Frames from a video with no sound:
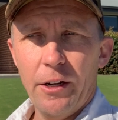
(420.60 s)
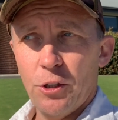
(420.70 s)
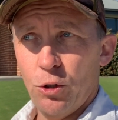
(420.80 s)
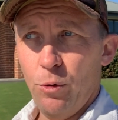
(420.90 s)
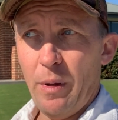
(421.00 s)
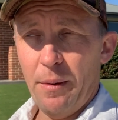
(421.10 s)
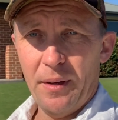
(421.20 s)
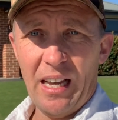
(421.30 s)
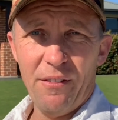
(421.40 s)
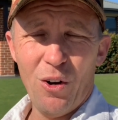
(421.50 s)
should be able
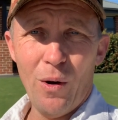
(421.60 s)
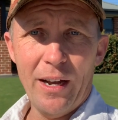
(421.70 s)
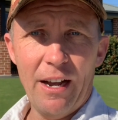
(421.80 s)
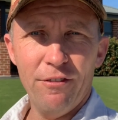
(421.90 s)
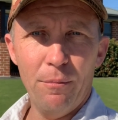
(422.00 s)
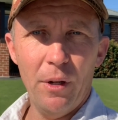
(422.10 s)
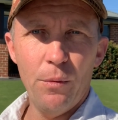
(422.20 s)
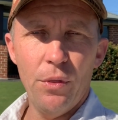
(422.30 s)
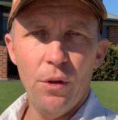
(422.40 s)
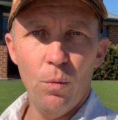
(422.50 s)
to cover quite comfortably
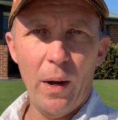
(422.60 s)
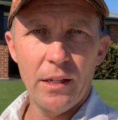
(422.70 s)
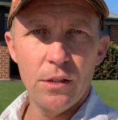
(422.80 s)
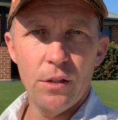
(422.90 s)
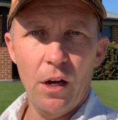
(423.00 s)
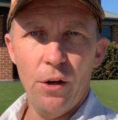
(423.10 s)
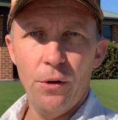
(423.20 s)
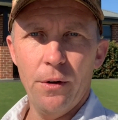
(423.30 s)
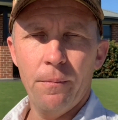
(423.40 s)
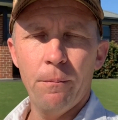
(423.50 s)
with the one
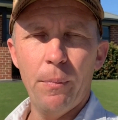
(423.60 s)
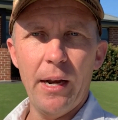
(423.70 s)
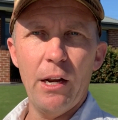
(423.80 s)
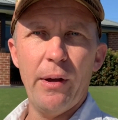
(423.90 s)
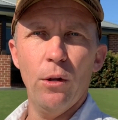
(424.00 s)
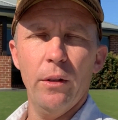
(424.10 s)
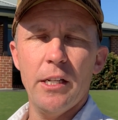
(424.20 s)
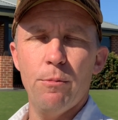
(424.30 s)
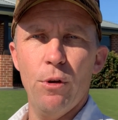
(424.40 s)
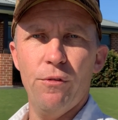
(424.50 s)
zone. But anyway, look,
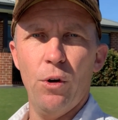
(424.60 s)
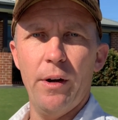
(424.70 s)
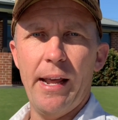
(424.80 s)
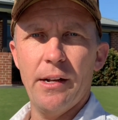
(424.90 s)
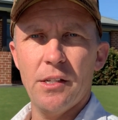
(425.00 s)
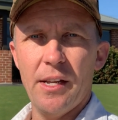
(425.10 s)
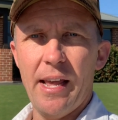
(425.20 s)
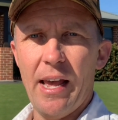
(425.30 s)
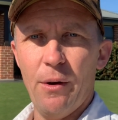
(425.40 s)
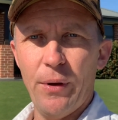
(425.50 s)
let's move on now and see
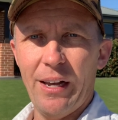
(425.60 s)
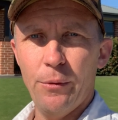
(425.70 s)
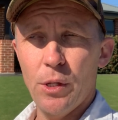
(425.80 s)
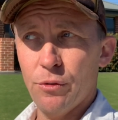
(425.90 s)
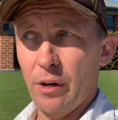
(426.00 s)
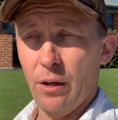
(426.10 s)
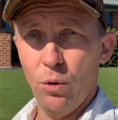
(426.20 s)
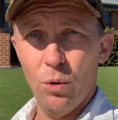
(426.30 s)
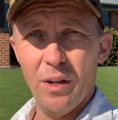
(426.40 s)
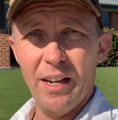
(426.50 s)
how we're going with this front
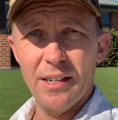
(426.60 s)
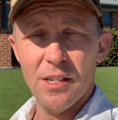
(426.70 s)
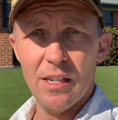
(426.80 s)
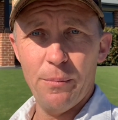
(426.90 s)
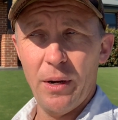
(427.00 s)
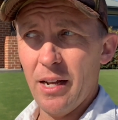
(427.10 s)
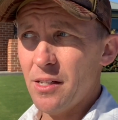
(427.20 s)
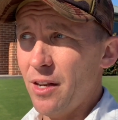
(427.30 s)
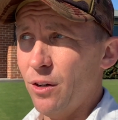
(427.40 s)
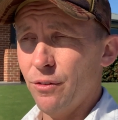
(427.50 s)
lawn. As I said, we're now
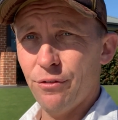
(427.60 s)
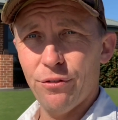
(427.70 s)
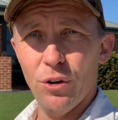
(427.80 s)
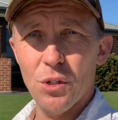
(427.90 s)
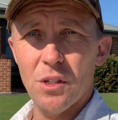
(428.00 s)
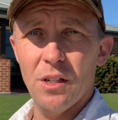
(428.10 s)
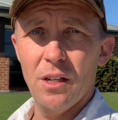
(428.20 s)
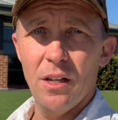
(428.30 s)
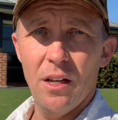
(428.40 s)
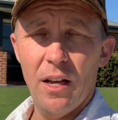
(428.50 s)
sitting on frost
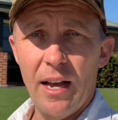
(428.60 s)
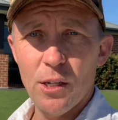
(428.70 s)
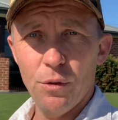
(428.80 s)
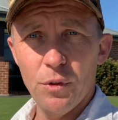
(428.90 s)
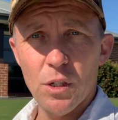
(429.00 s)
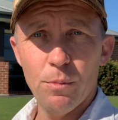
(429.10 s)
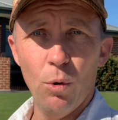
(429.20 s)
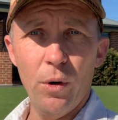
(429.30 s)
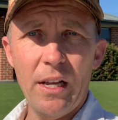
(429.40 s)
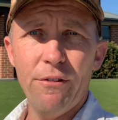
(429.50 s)
as of this
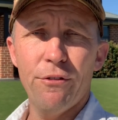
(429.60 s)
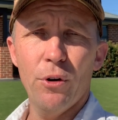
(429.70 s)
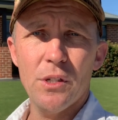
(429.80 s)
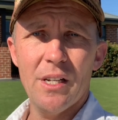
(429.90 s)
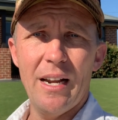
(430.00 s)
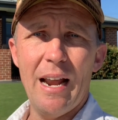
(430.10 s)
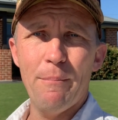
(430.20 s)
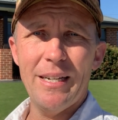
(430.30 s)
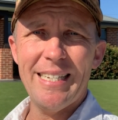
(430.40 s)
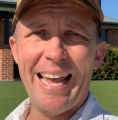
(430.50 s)
morning, frost
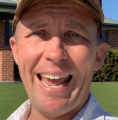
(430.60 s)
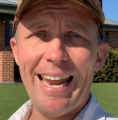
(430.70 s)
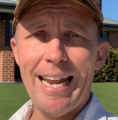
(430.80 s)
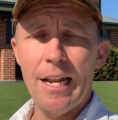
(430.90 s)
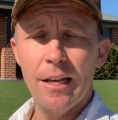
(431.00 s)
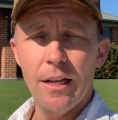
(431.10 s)
number 10.